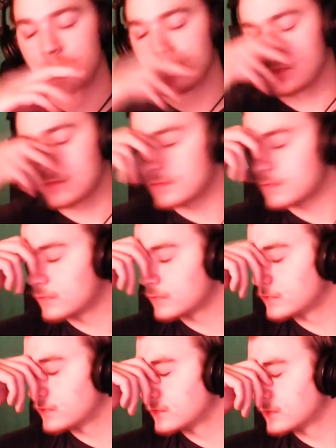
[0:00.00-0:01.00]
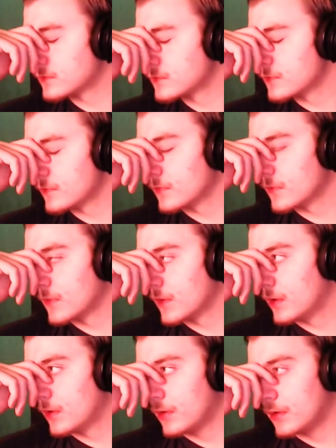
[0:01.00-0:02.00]

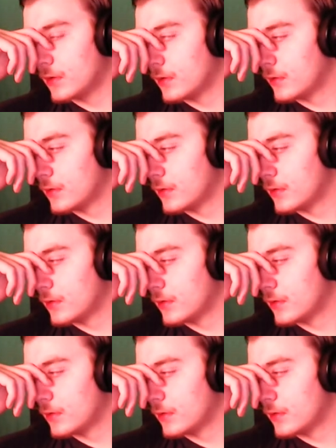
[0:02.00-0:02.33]
(no one is talking)